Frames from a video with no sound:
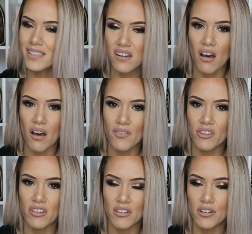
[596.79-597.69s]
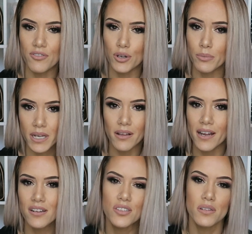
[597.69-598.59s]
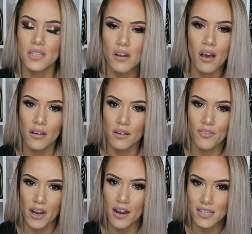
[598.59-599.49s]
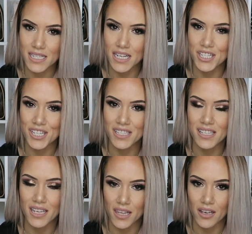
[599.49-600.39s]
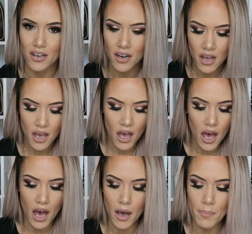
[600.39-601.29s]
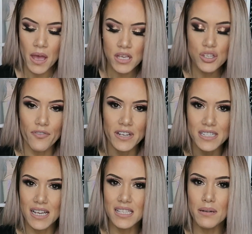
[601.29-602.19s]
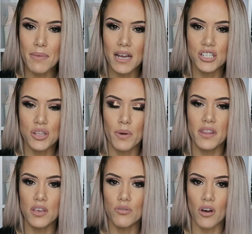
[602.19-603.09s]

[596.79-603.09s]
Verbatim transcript: It's not obviously good for your real hair, so it's not good for hair extensions either. So if it doesn't match the way that you